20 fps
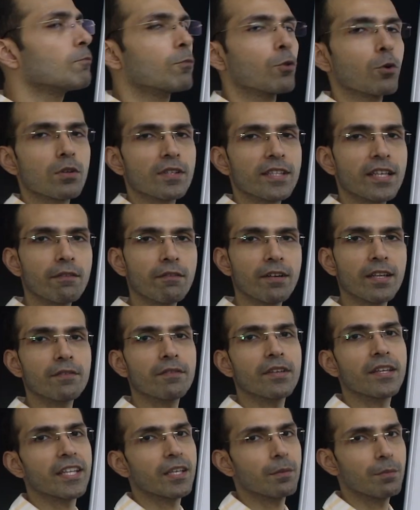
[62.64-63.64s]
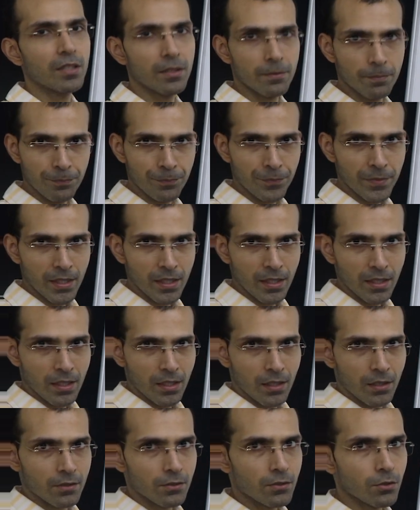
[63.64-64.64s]
more than one variable.
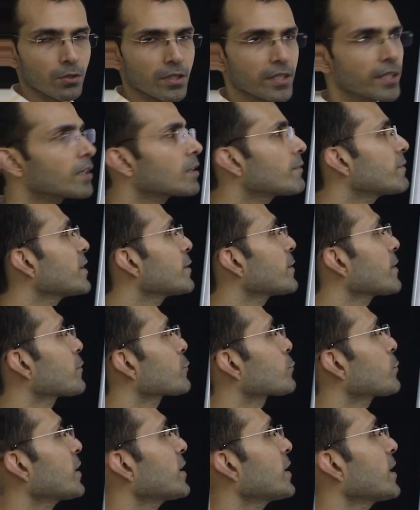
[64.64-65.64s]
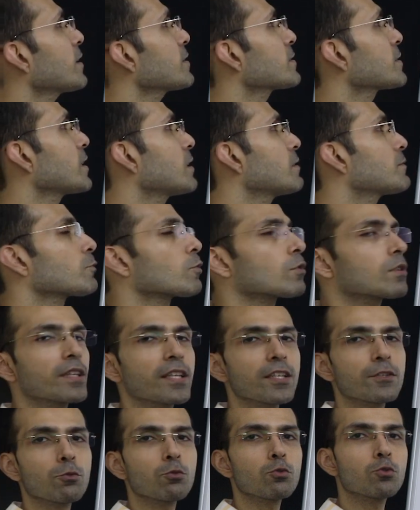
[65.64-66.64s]
So here we restrict ourselves
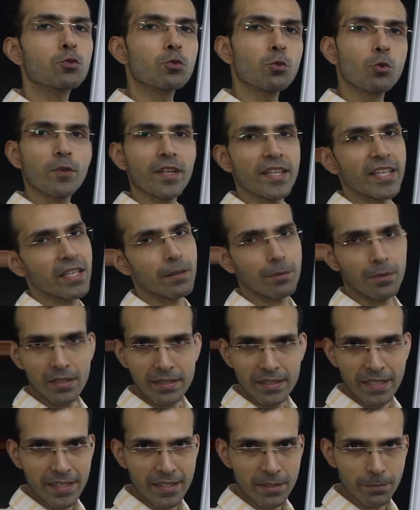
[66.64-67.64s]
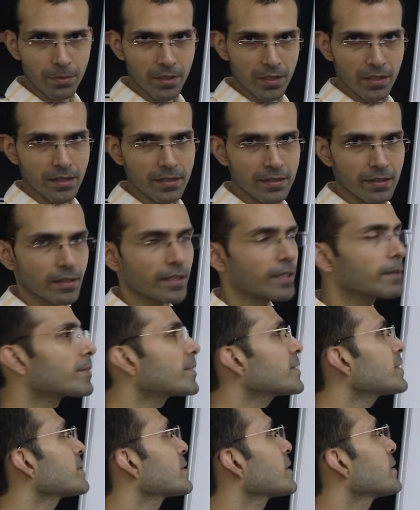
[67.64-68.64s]
only to 2 variables as per the
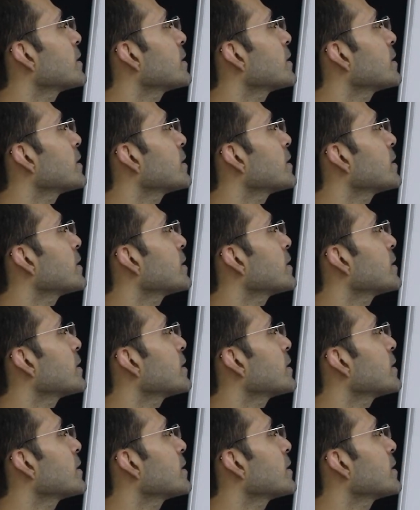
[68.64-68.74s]
syllabus,